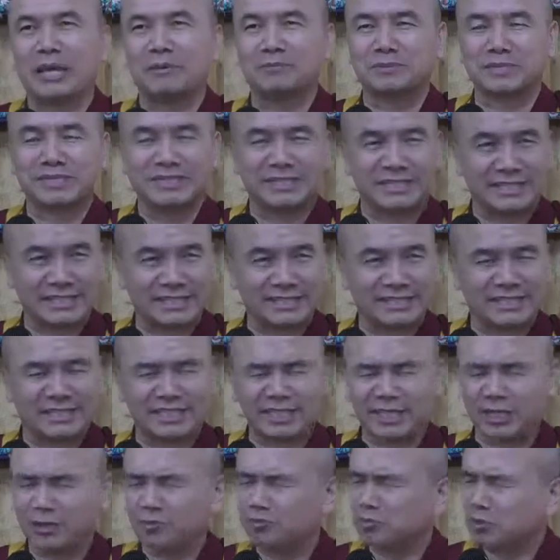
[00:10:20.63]
absent
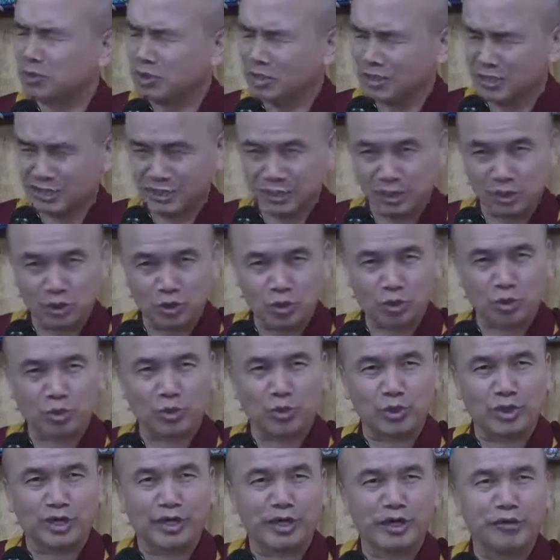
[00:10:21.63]
yesterday, still
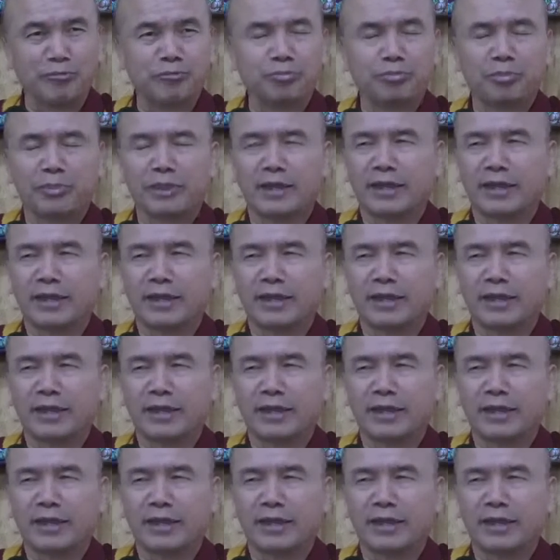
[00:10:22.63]
don't worry.